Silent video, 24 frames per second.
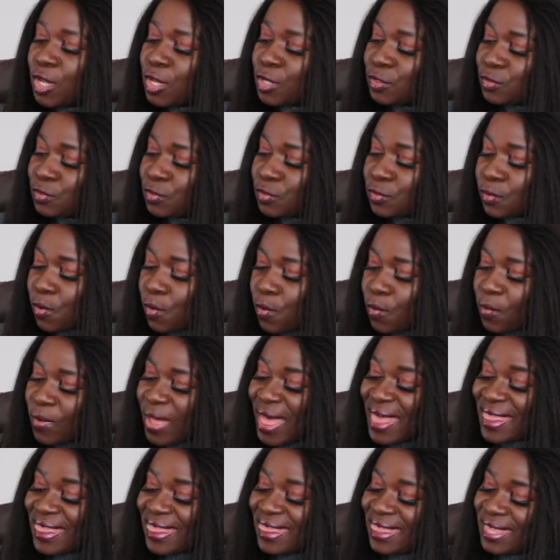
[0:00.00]
So
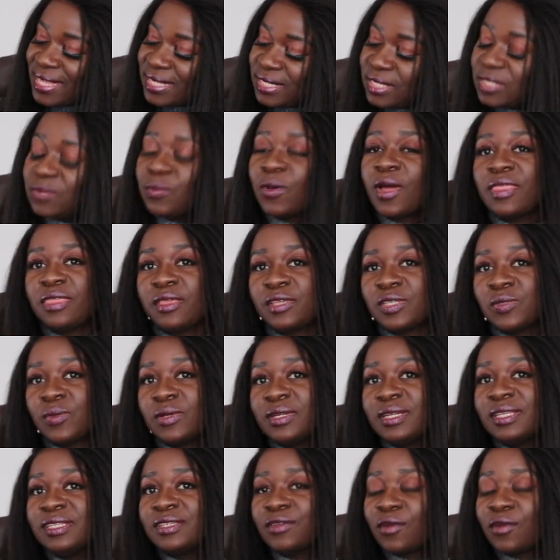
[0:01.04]
this is what this one is.